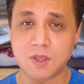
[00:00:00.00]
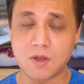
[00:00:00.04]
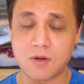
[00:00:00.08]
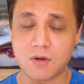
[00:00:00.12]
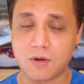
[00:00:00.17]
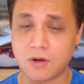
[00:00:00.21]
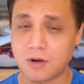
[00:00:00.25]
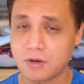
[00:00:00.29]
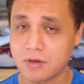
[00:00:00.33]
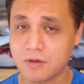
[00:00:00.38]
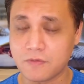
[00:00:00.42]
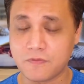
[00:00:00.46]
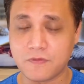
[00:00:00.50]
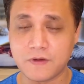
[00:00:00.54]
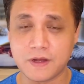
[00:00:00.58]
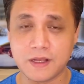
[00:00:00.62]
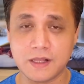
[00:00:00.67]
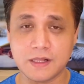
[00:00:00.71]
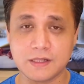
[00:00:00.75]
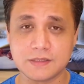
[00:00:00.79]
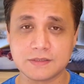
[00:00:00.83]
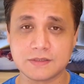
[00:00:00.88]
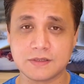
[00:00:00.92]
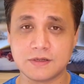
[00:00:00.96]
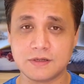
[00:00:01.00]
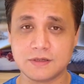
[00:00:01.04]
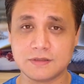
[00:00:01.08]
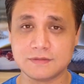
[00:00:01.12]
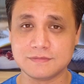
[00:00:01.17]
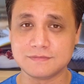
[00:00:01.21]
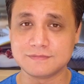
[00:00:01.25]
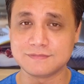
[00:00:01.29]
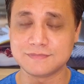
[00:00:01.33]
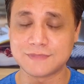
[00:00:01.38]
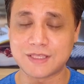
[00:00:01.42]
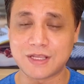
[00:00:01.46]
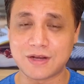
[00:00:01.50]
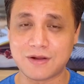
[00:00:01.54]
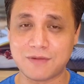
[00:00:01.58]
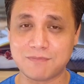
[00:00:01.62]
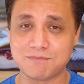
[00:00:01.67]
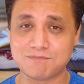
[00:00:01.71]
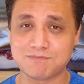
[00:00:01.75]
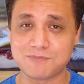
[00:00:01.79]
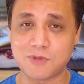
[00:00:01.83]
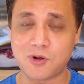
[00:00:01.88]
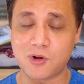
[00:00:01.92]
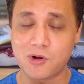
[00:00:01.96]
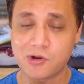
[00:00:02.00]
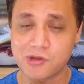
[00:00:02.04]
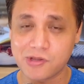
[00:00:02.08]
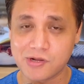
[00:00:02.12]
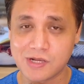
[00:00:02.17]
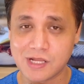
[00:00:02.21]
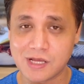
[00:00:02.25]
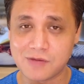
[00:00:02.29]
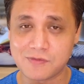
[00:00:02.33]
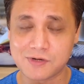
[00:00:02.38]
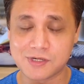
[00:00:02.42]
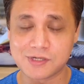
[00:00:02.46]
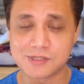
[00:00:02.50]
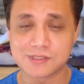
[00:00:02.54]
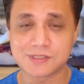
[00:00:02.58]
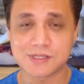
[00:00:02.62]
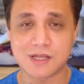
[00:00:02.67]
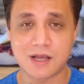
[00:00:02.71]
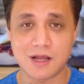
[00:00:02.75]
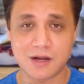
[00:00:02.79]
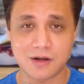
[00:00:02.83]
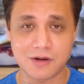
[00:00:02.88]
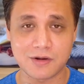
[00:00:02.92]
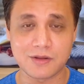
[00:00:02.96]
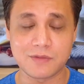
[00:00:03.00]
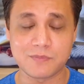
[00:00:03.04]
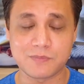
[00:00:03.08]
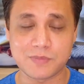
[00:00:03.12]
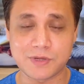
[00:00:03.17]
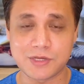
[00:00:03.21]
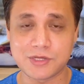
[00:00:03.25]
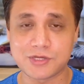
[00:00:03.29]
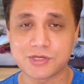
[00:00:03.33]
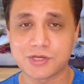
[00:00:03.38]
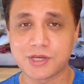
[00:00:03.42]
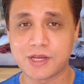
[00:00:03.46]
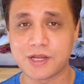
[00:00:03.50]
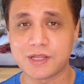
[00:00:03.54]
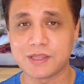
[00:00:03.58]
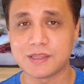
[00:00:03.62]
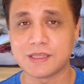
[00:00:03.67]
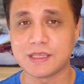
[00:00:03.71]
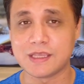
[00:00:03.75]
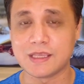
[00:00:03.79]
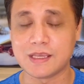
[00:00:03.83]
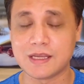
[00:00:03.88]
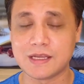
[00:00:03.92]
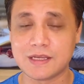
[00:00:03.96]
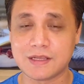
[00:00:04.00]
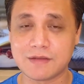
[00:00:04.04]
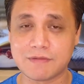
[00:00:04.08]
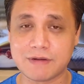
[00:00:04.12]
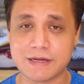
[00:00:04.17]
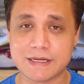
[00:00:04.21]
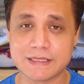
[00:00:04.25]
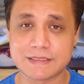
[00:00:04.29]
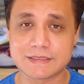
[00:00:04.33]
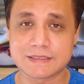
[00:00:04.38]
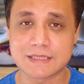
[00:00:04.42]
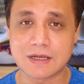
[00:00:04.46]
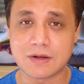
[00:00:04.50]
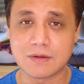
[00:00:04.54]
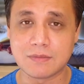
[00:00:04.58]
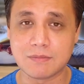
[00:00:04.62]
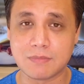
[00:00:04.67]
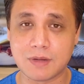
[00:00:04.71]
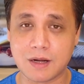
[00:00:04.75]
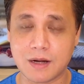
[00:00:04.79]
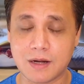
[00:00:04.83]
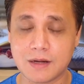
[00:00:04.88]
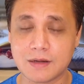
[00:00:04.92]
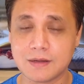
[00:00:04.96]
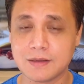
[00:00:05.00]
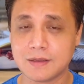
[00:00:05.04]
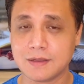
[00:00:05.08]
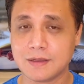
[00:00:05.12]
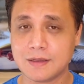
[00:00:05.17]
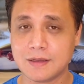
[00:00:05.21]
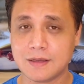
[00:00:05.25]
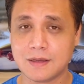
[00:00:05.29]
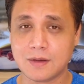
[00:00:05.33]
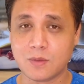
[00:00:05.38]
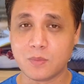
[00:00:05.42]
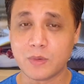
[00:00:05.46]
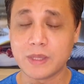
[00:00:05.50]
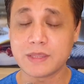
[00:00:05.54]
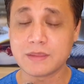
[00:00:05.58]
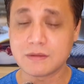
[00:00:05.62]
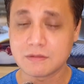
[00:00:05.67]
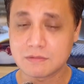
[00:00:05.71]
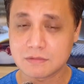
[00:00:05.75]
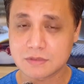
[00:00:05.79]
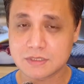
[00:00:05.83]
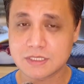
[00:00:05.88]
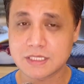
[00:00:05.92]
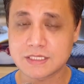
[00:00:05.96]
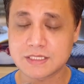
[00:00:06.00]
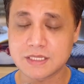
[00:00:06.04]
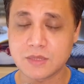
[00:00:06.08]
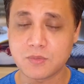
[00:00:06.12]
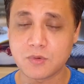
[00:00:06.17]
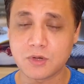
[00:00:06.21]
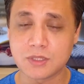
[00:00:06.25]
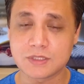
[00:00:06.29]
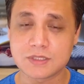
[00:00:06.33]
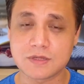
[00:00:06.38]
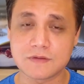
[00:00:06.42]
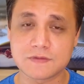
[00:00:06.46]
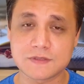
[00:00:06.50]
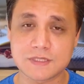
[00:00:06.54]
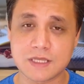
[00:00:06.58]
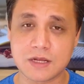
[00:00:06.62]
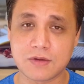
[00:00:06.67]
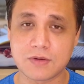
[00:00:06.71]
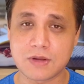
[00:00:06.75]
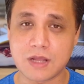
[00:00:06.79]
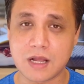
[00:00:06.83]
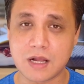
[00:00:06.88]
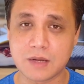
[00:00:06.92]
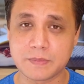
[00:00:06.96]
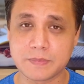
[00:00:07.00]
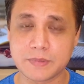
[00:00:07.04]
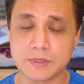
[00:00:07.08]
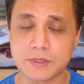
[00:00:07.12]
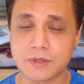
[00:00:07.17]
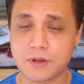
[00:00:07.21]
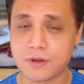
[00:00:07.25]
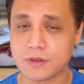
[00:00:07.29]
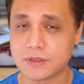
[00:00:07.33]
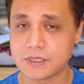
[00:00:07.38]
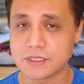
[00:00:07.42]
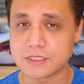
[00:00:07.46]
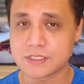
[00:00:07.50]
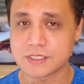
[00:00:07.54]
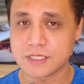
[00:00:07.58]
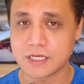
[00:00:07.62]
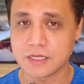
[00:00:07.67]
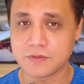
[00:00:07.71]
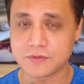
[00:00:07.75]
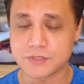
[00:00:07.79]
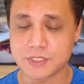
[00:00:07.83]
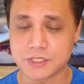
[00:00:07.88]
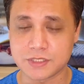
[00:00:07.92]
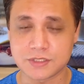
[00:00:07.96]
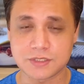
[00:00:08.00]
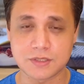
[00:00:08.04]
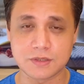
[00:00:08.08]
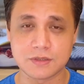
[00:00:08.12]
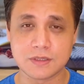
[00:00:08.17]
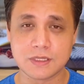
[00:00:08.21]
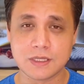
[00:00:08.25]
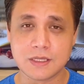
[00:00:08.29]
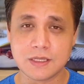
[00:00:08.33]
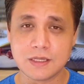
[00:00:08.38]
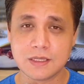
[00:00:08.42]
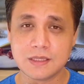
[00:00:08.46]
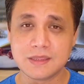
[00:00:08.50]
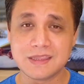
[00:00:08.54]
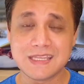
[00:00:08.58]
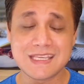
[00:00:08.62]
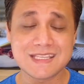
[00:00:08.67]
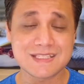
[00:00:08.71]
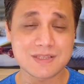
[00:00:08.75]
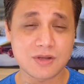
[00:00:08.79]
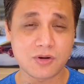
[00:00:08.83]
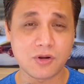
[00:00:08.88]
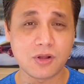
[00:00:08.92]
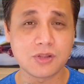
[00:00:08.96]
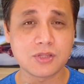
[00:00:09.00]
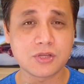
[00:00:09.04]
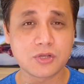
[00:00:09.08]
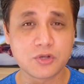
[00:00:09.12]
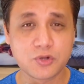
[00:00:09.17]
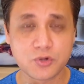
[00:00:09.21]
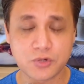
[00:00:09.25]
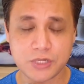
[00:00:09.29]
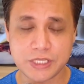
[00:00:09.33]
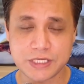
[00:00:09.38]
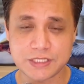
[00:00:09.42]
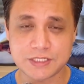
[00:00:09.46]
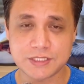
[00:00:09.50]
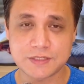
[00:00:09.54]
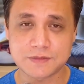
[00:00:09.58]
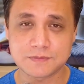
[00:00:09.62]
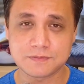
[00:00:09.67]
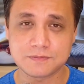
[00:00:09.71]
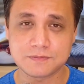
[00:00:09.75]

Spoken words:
audiophiles or audio lovers are going to appreciate the integrated sound bar with 60 watts of sound output on this television. So these are all the goodies